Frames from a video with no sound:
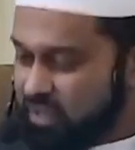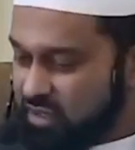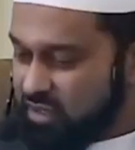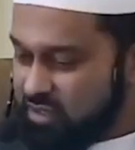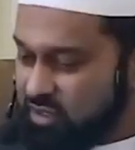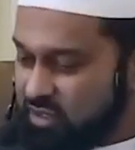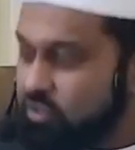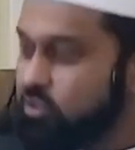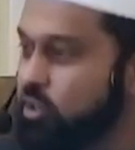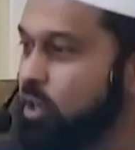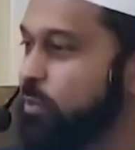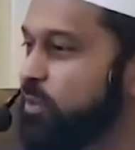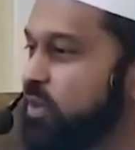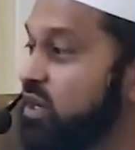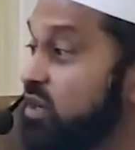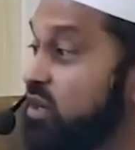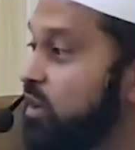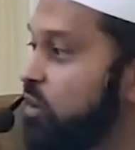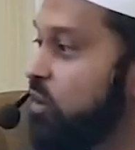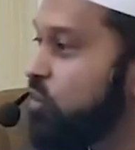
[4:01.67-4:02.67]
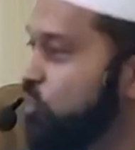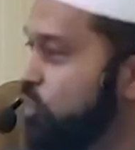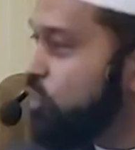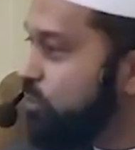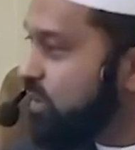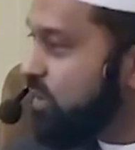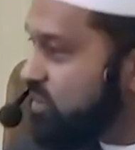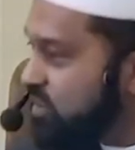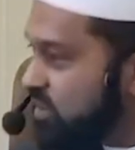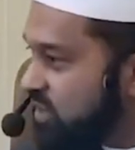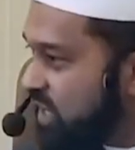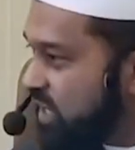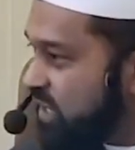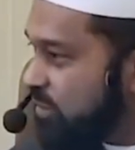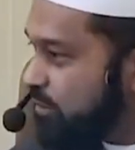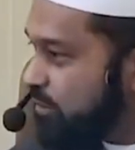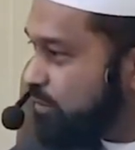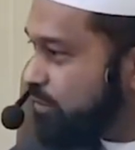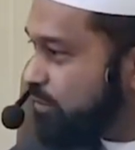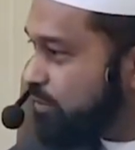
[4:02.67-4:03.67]
that is the topic of our khutbah
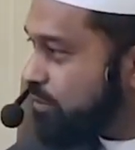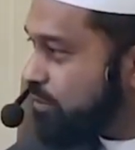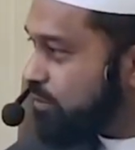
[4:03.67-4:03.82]
today.